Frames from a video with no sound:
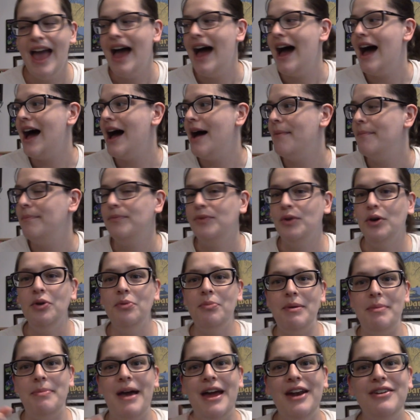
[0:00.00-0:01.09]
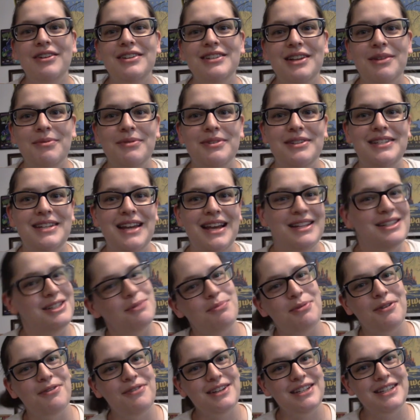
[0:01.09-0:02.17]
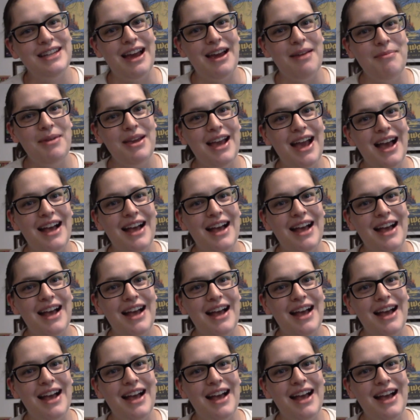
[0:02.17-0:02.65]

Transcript: Um, oh, my battery's almost dead, so perfect timing.